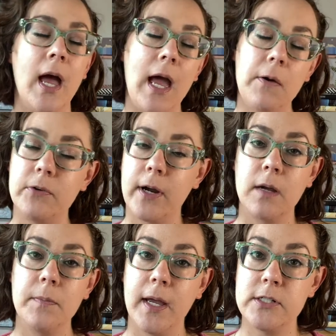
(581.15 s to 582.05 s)
I would
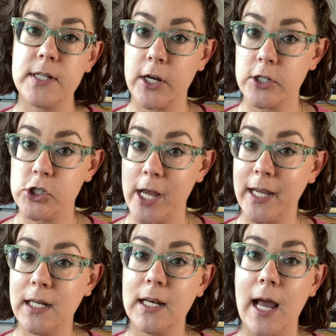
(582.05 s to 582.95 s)
recommend
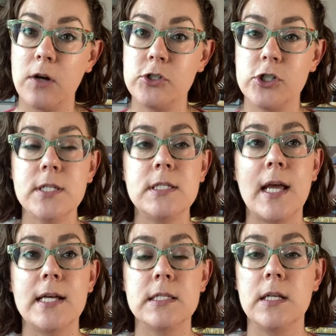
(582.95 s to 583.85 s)
checking it out just
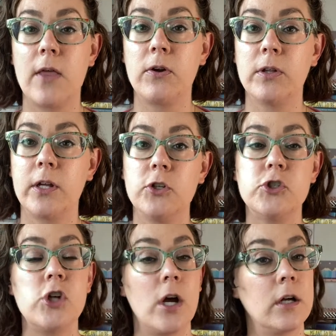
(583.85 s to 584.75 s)
as another little
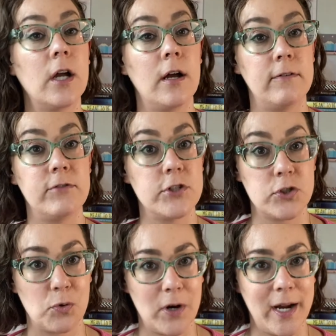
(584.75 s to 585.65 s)
chunk of the
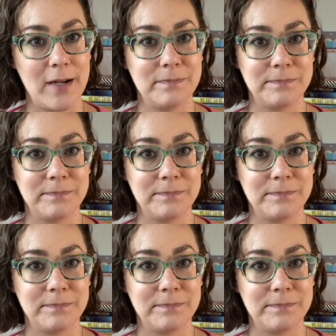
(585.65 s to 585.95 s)
story.